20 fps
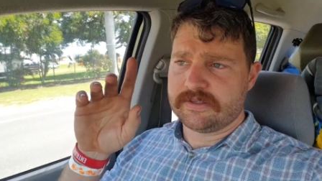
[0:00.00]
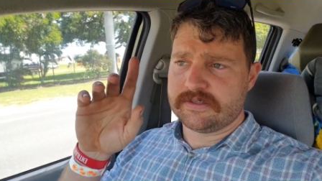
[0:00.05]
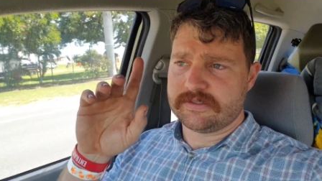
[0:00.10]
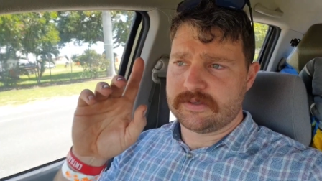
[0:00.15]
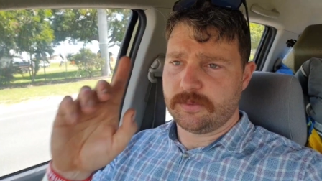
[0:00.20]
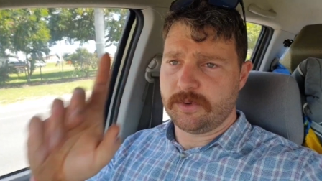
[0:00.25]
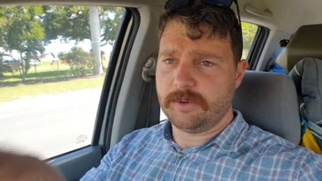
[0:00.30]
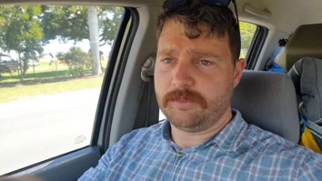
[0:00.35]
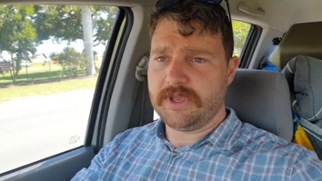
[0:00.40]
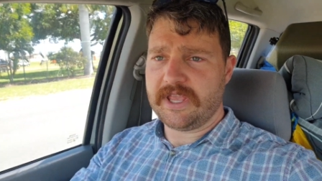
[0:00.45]

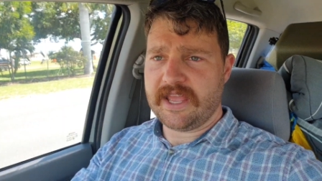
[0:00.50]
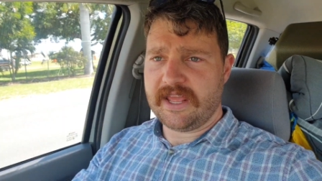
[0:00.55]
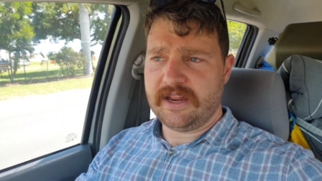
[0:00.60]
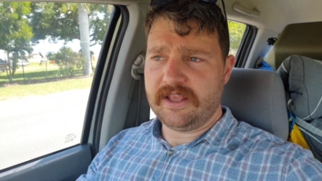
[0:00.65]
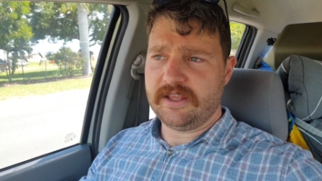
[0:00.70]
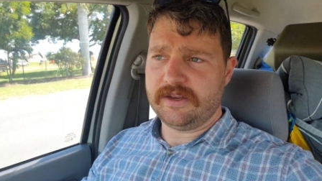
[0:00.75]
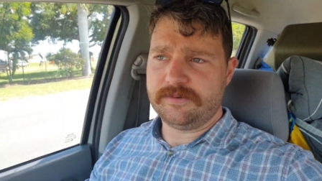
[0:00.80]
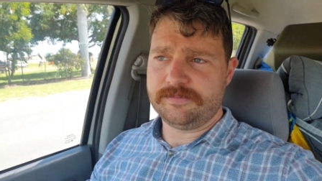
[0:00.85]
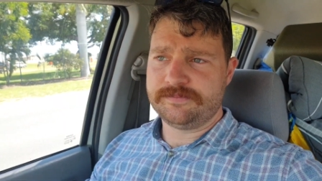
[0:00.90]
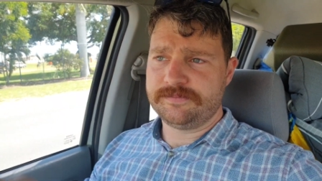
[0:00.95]
So when we get
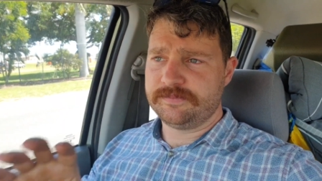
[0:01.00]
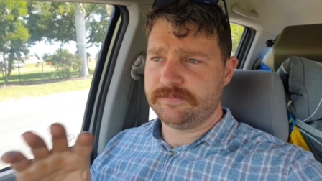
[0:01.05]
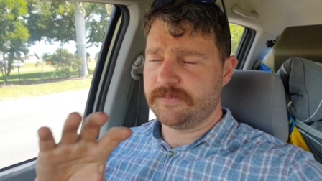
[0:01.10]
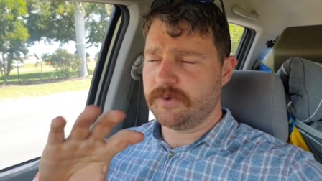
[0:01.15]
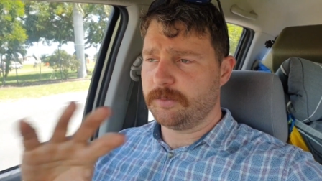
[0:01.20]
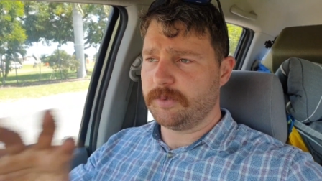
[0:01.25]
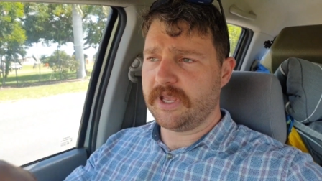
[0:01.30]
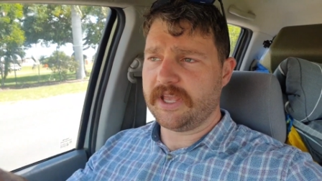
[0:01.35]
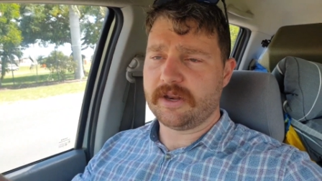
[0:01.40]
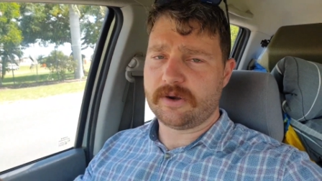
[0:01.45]
in,
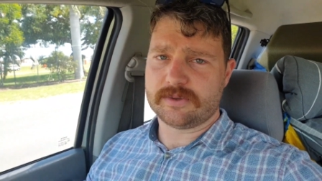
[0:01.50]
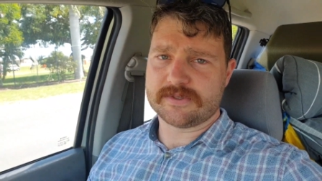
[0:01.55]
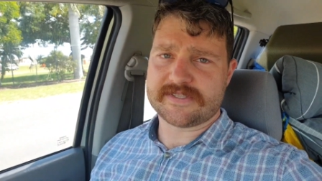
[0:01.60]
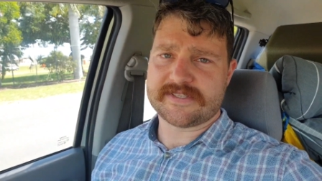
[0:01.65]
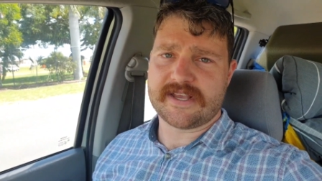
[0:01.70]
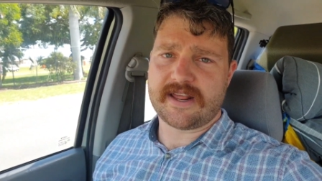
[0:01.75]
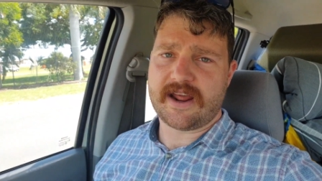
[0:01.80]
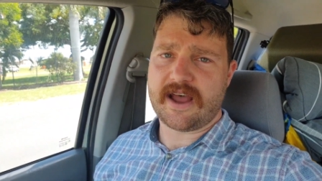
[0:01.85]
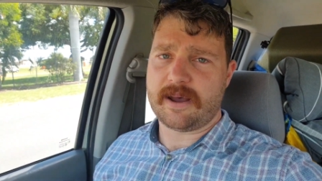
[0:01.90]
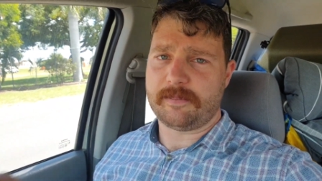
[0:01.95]
when we get all
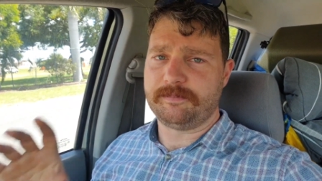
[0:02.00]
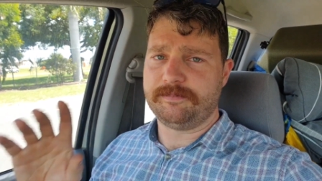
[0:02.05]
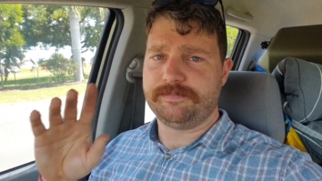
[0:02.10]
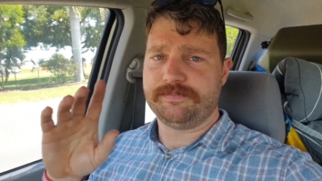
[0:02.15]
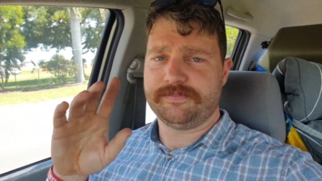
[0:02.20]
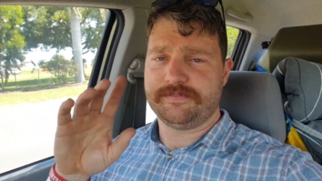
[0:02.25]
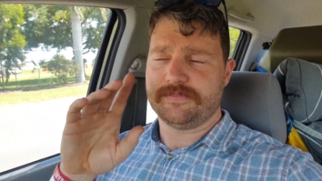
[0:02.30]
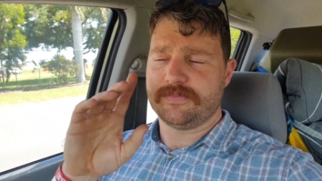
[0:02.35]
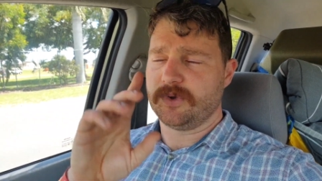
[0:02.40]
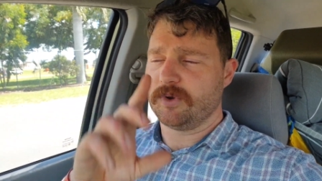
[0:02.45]
set up,
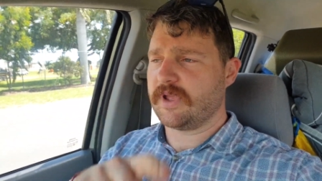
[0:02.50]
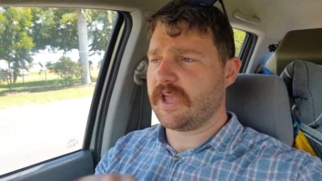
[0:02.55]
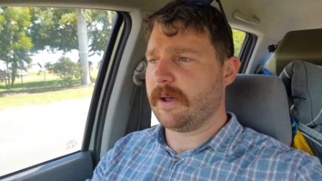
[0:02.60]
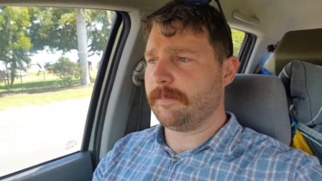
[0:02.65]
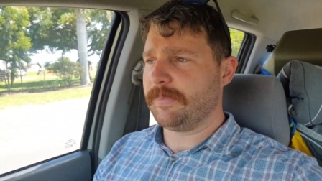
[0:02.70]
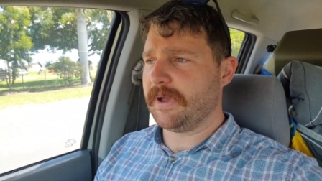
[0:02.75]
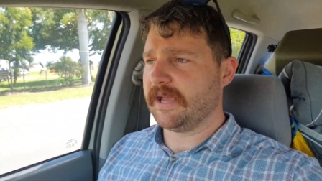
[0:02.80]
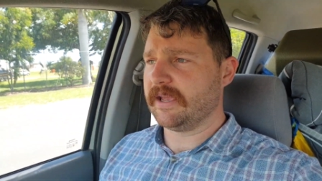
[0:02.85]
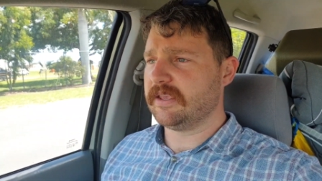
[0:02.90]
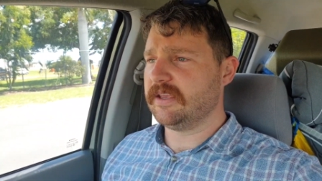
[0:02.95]
I'll
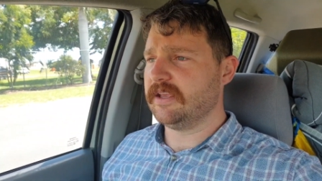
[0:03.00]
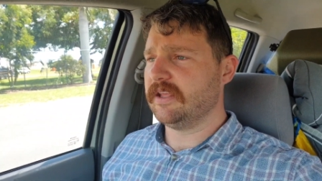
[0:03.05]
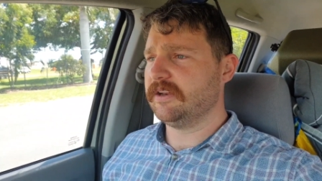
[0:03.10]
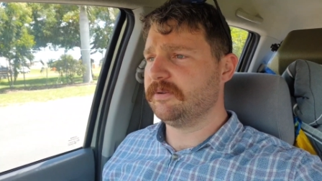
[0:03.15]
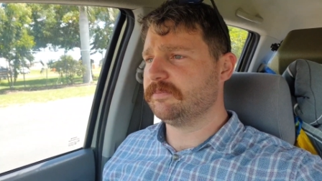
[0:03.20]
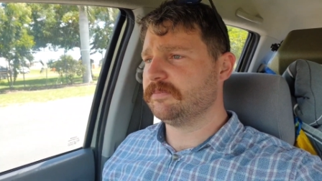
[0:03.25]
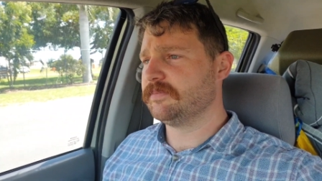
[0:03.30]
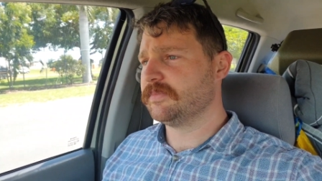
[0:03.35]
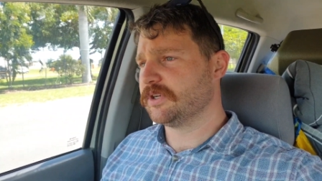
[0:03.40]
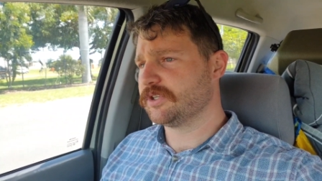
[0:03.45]
cut back
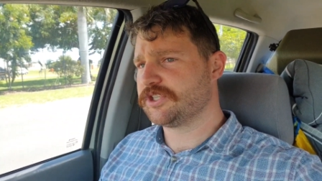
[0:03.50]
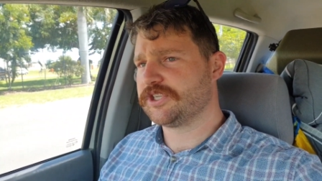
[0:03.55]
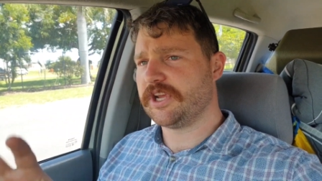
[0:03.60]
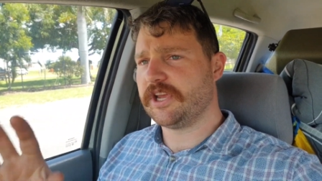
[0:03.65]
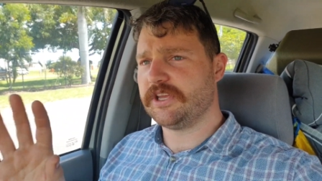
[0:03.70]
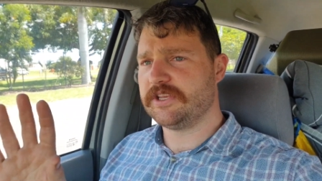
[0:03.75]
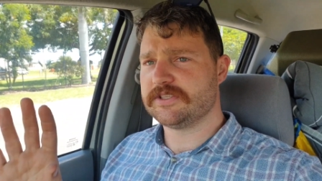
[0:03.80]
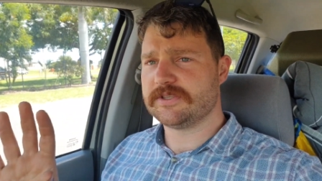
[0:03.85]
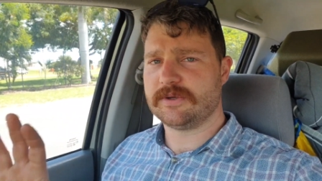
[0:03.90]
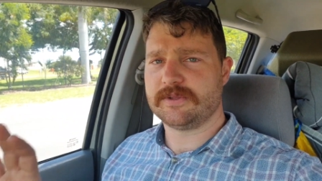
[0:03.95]
in. I'll show
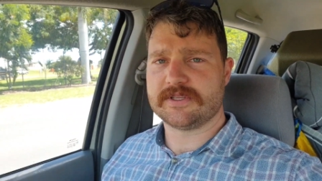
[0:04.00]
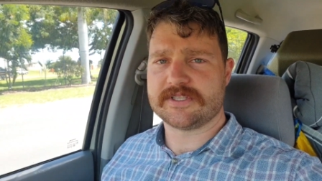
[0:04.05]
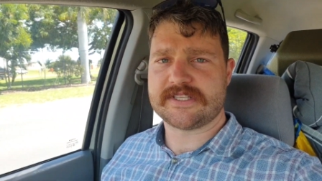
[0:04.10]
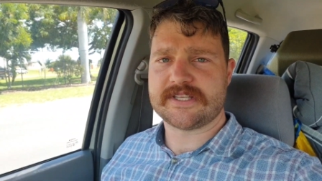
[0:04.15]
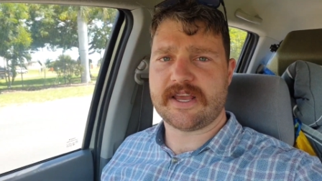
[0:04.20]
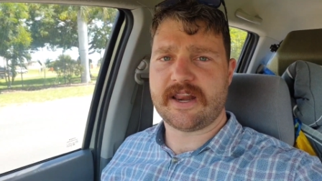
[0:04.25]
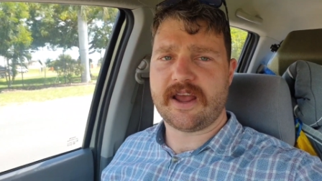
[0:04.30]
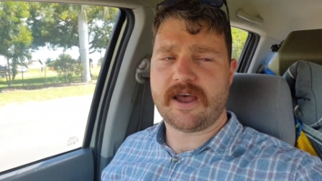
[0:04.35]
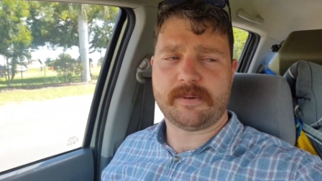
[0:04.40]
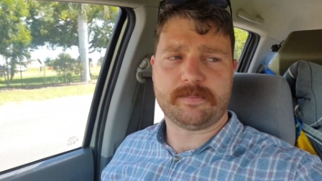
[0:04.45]
you all the
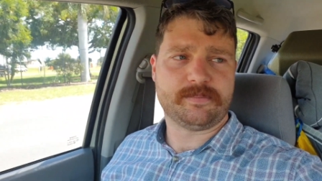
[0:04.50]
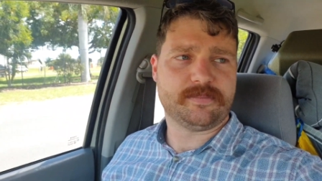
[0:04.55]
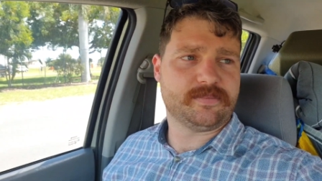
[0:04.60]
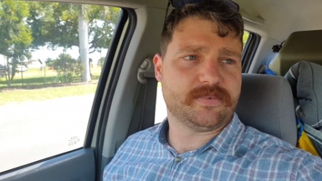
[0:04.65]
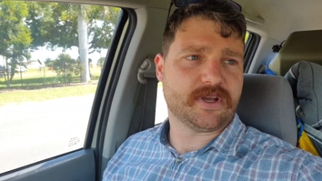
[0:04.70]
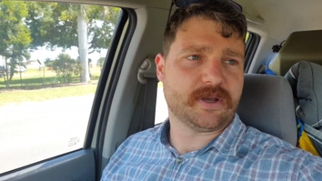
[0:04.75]
setup.